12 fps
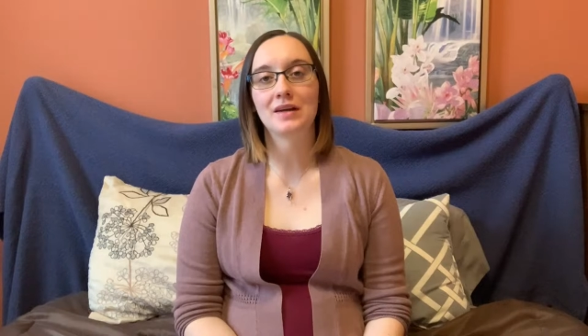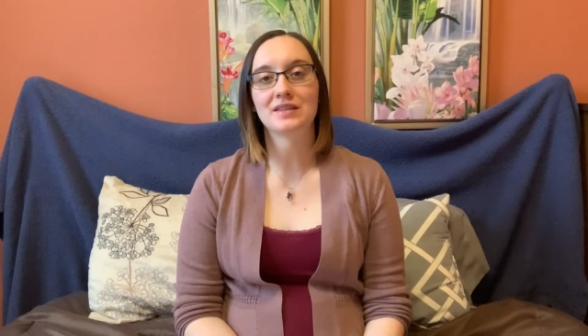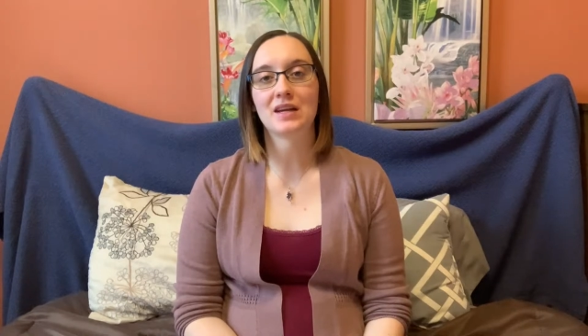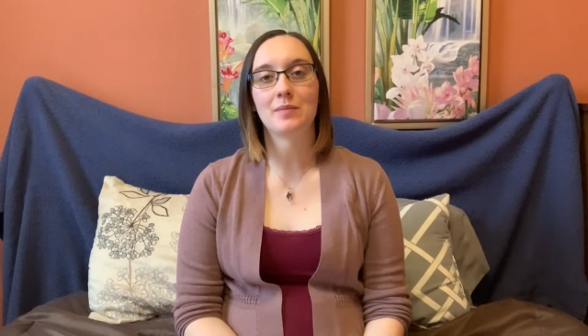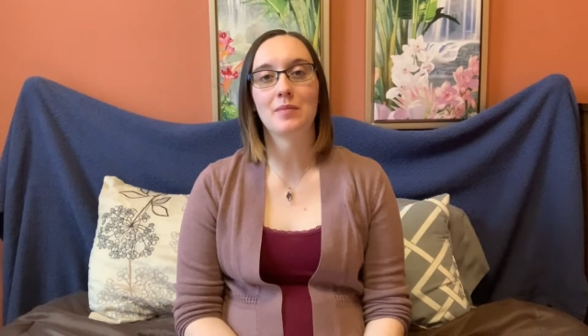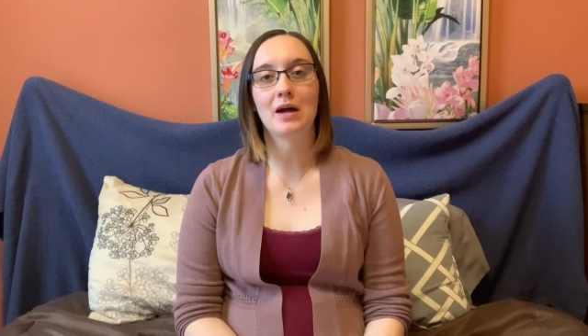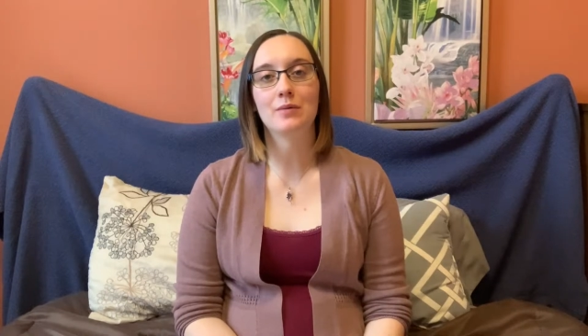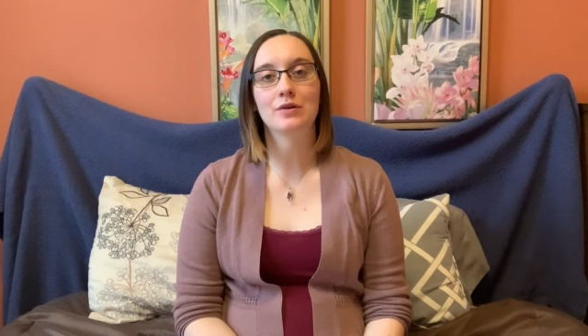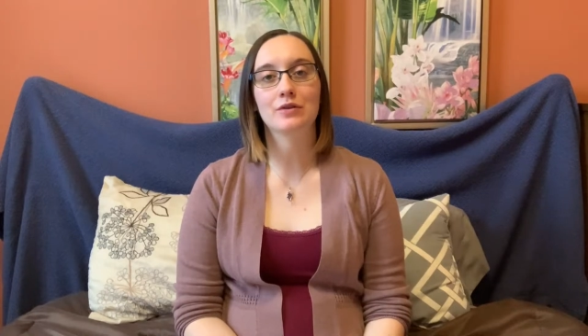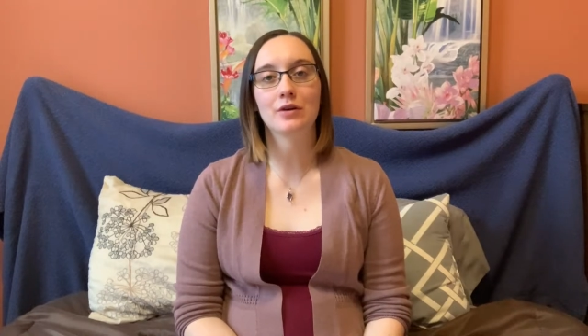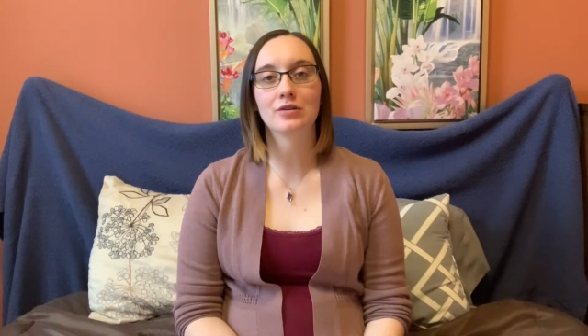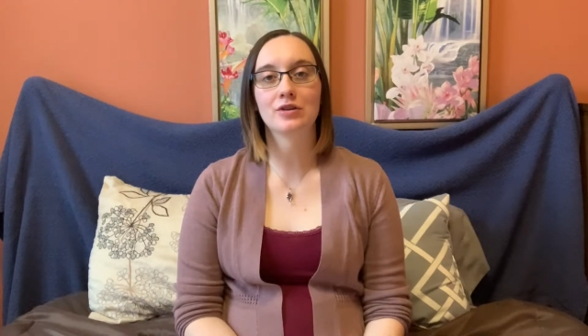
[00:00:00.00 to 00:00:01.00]
time I went
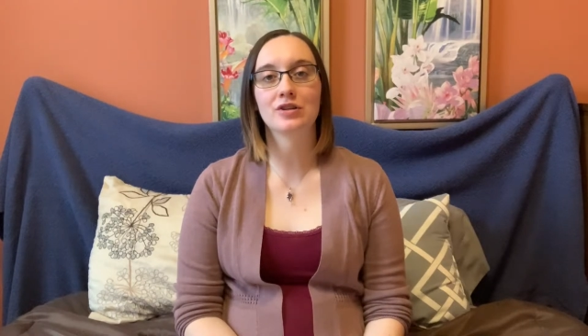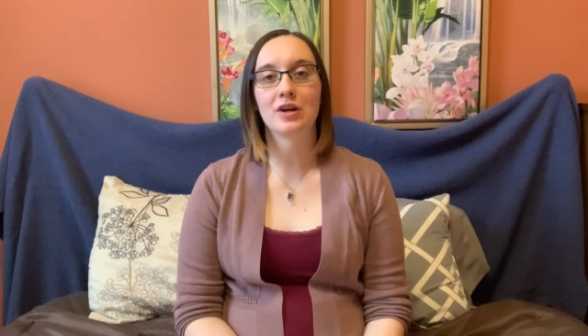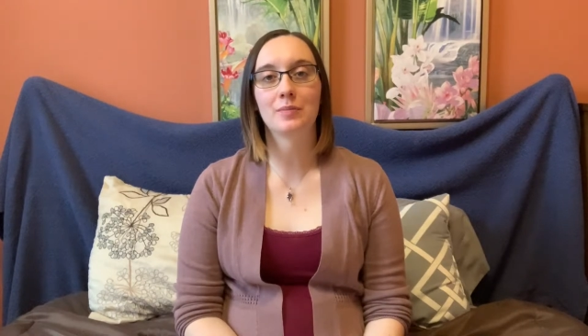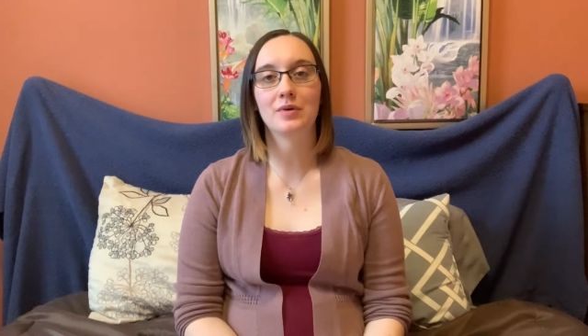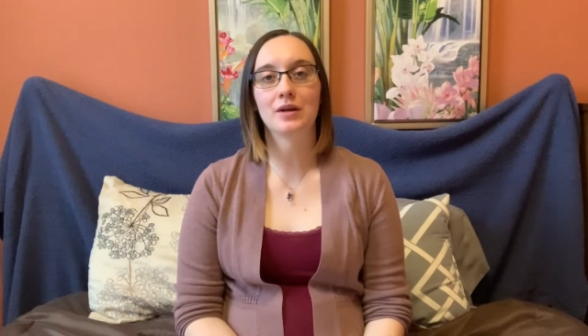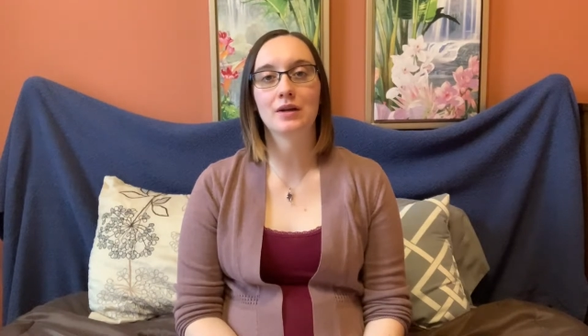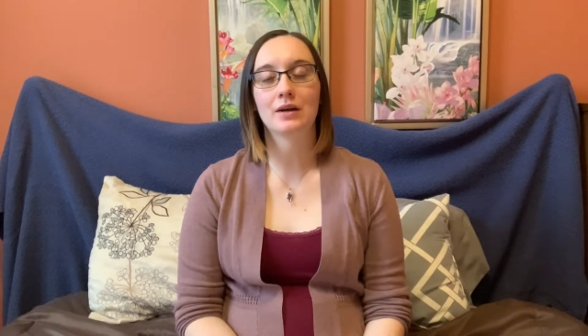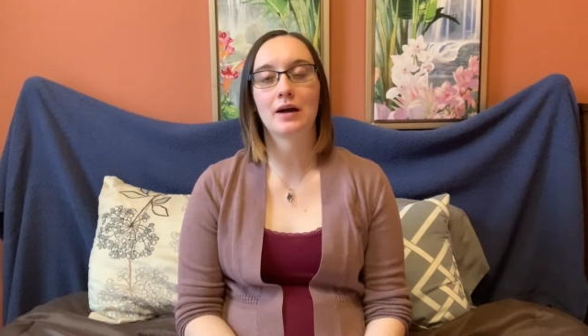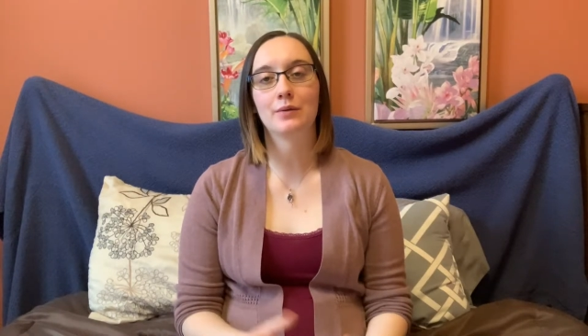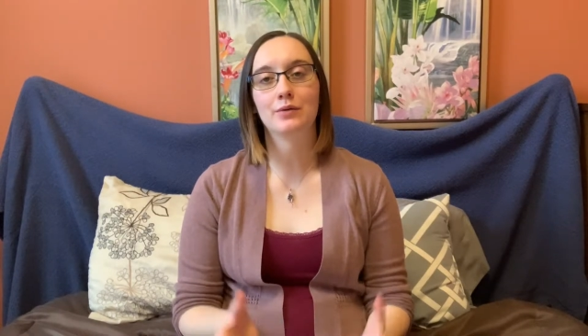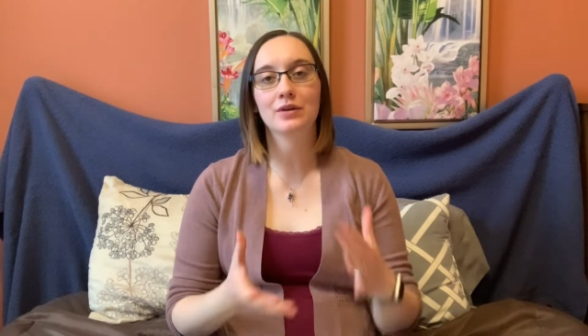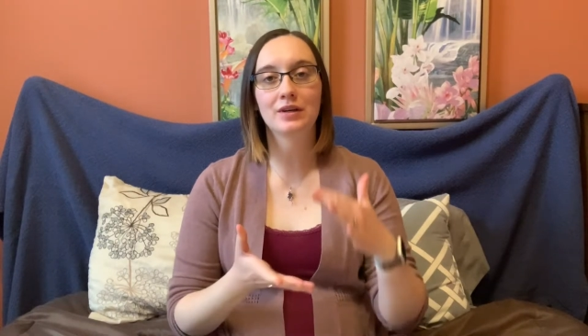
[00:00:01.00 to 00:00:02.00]
grocery shopping, I
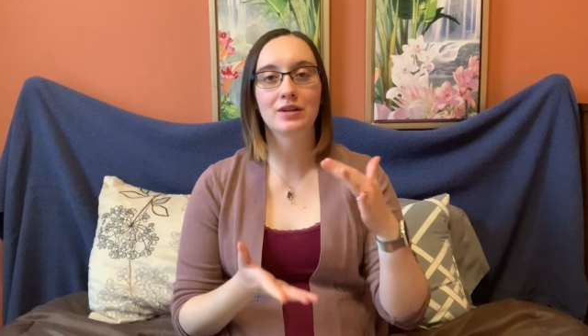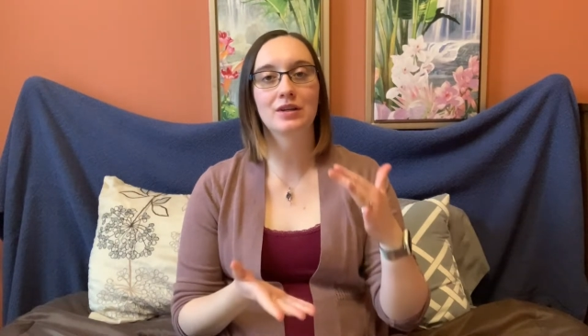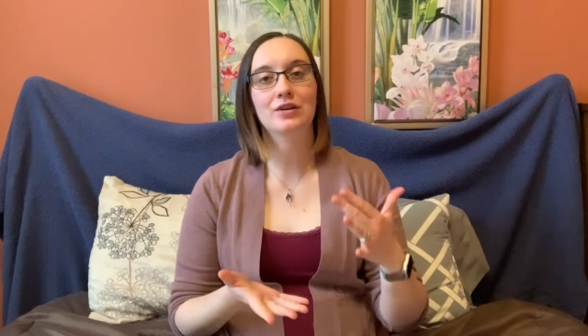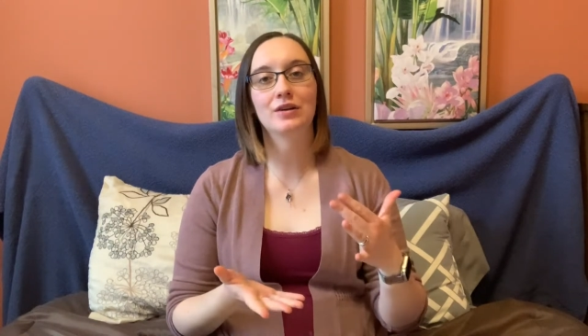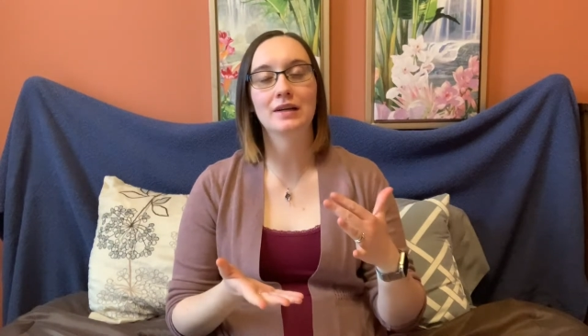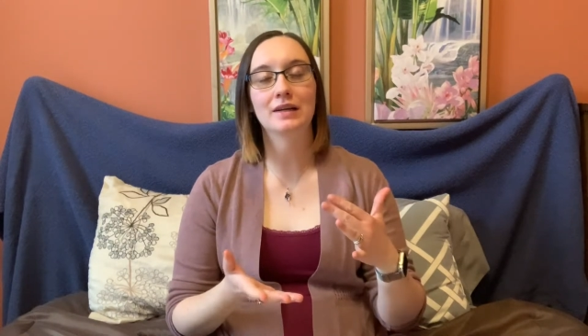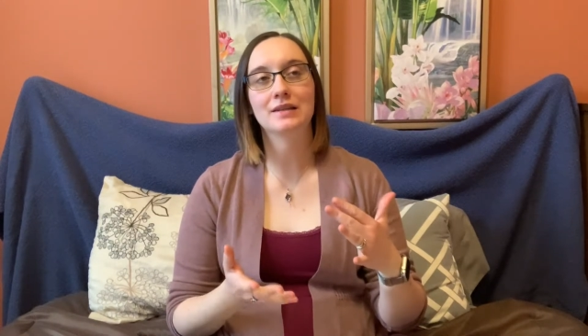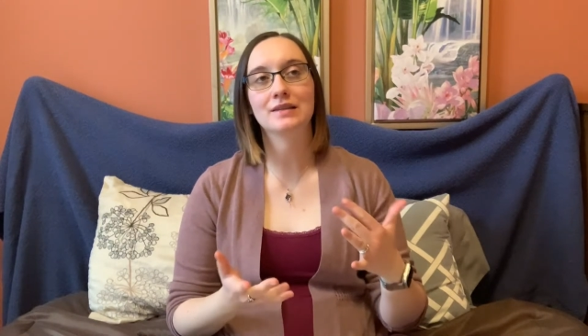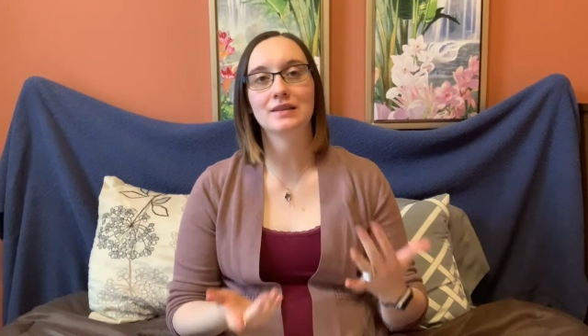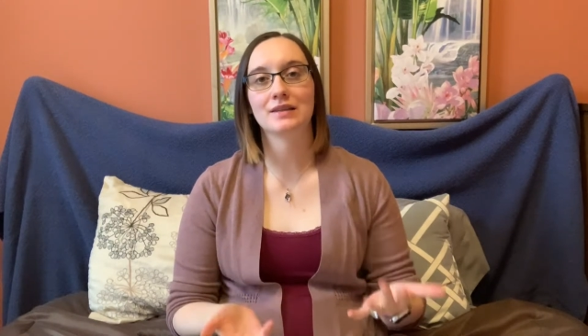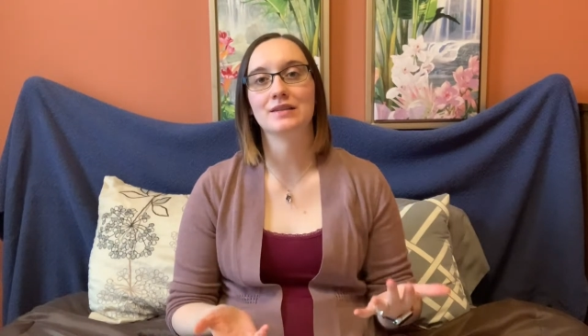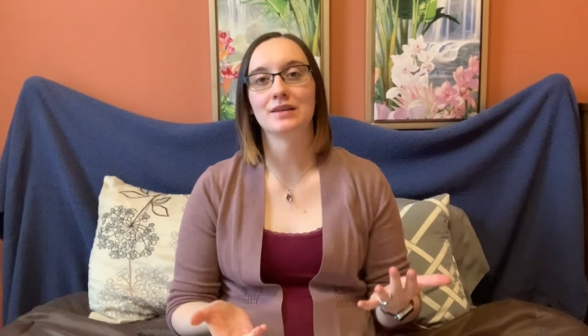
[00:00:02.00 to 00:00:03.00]
would look at the ingredients
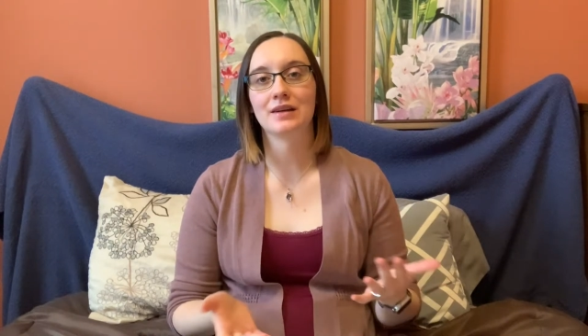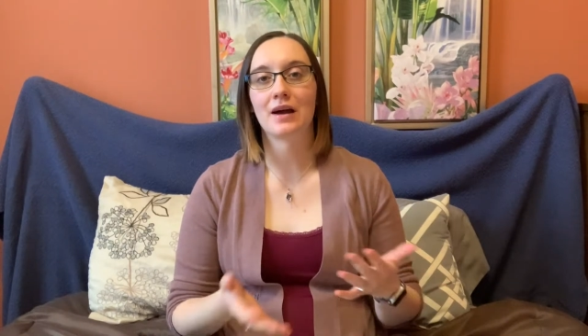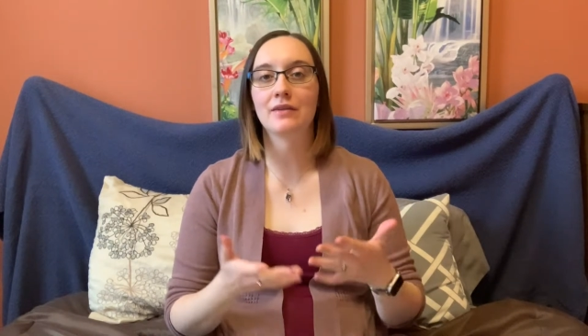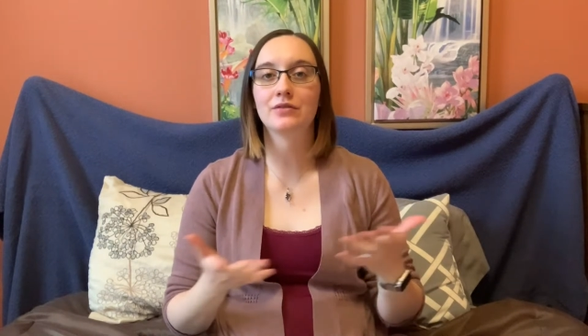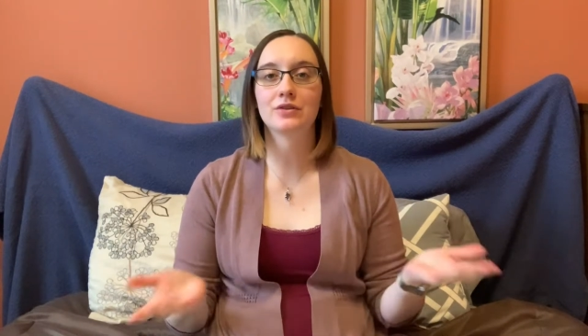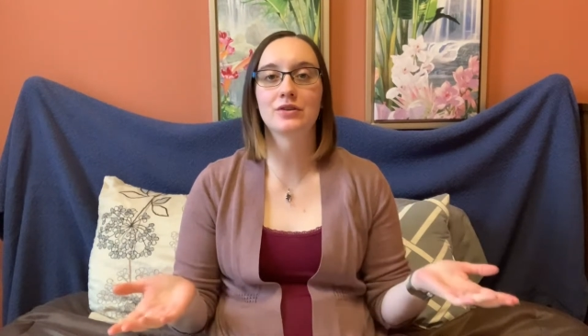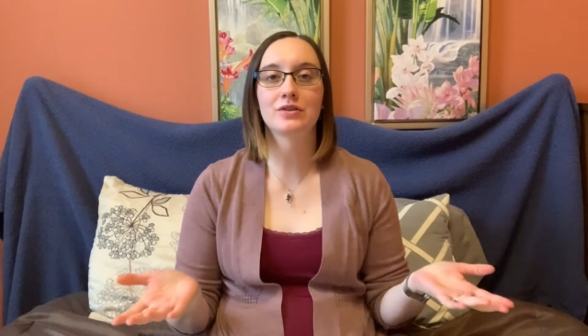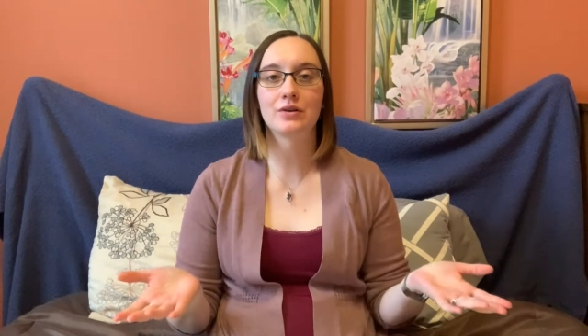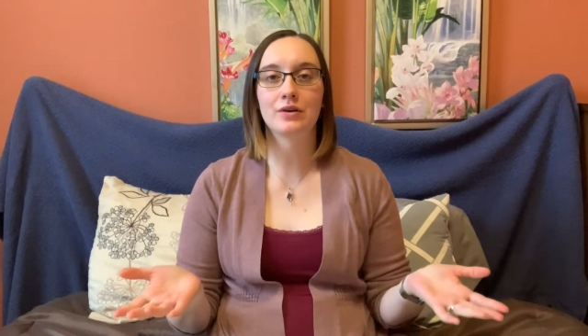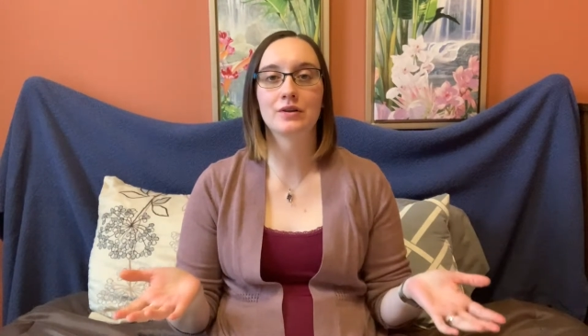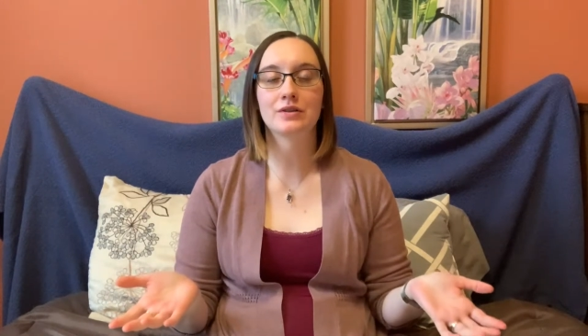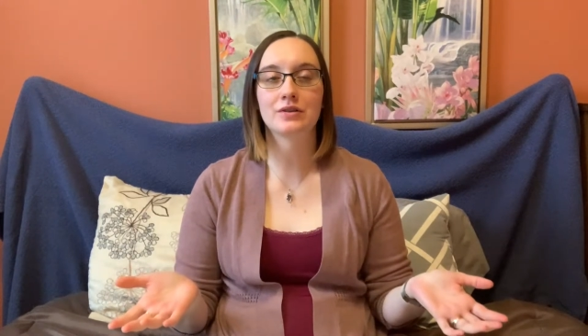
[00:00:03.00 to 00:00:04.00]
and it's like high fructose
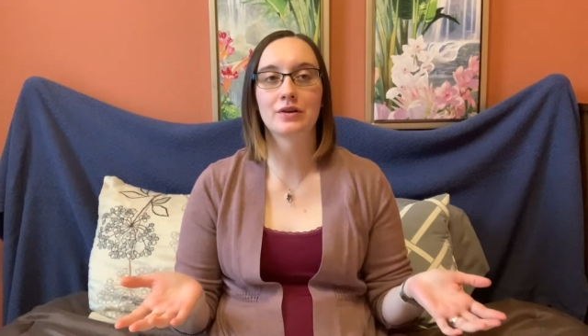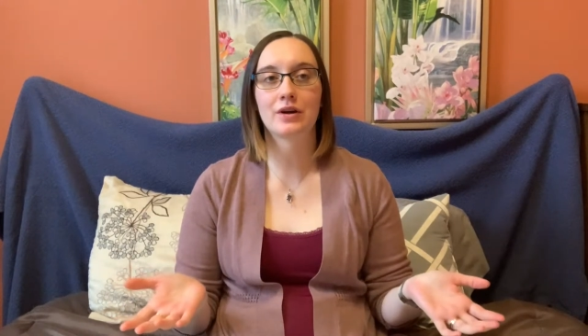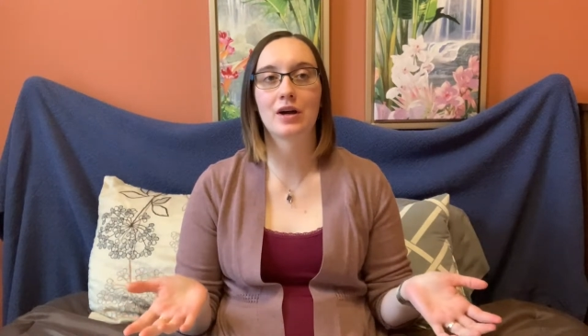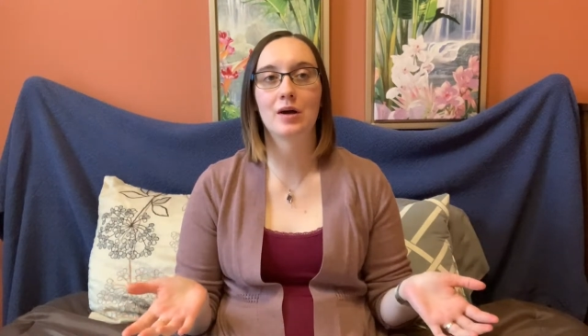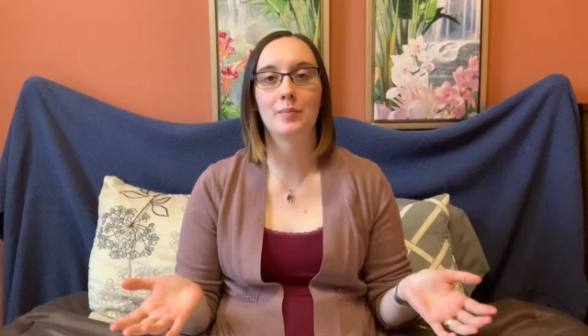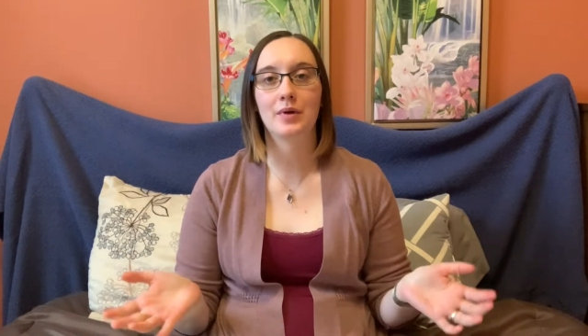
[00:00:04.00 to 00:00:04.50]
corn syrup